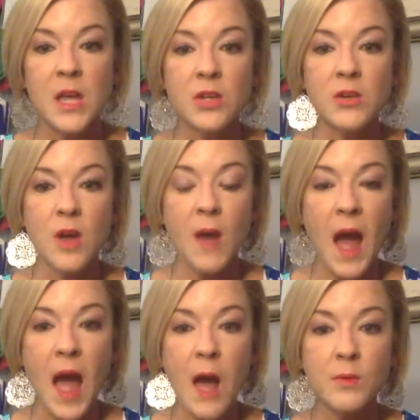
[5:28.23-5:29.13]
You know,
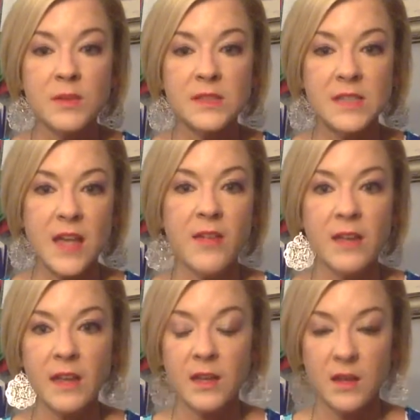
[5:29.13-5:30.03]
I was
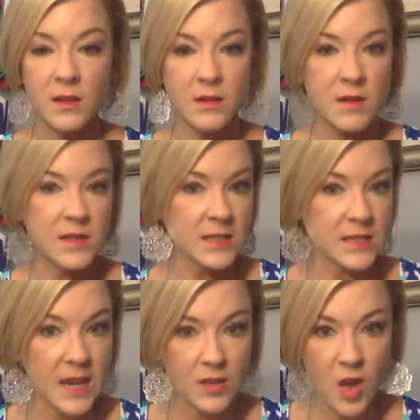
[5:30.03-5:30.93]
selling, it didn't
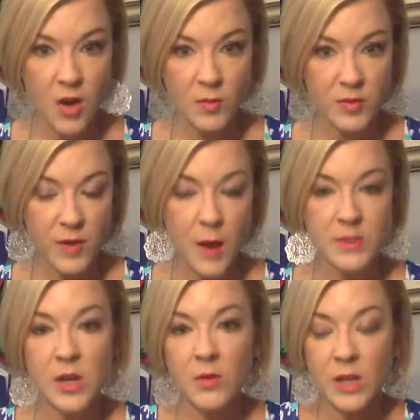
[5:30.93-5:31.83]
take long before I
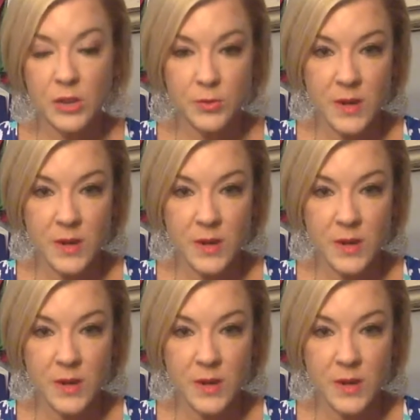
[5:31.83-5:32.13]
was holding